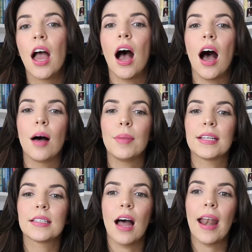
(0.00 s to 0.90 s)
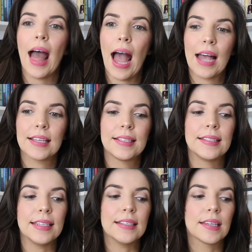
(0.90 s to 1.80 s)
It's not as
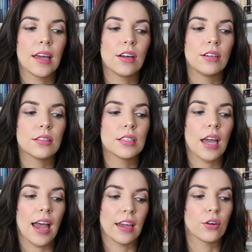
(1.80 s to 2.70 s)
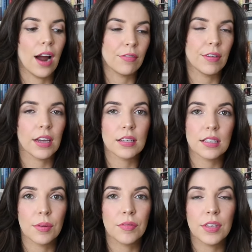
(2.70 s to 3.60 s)
detailed and graphic as
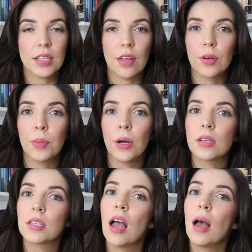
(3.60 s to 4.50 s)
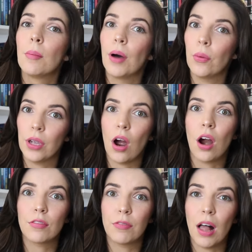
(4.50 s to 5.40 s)
some of these other books, but we
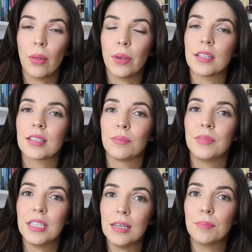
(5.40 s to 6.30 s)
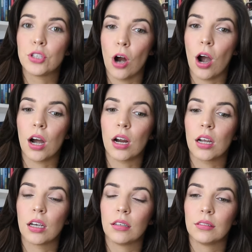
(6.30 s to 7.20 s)
are following some deep,
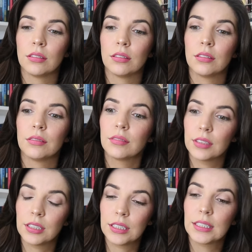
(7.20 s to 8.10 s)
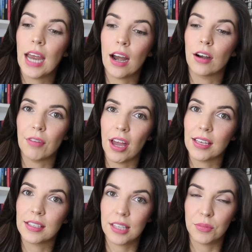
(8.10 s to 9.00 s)
dark,
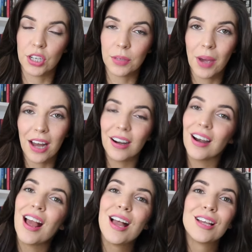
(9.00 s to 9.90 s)
terrifying subject matter.